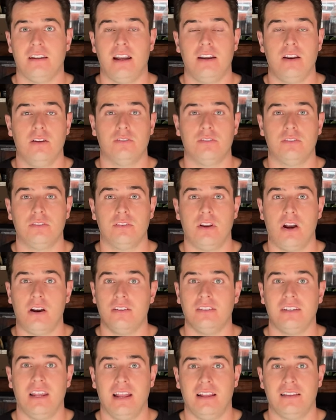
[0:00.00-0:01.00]
I know Star
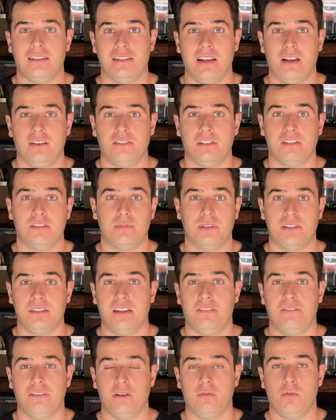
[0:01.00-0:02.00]
San sells a
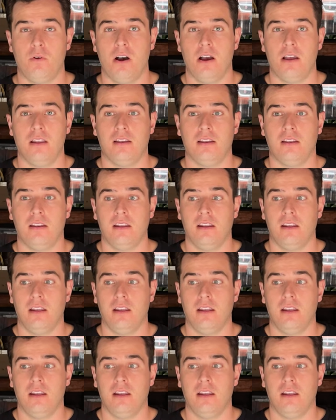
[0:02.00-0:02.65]
specific one,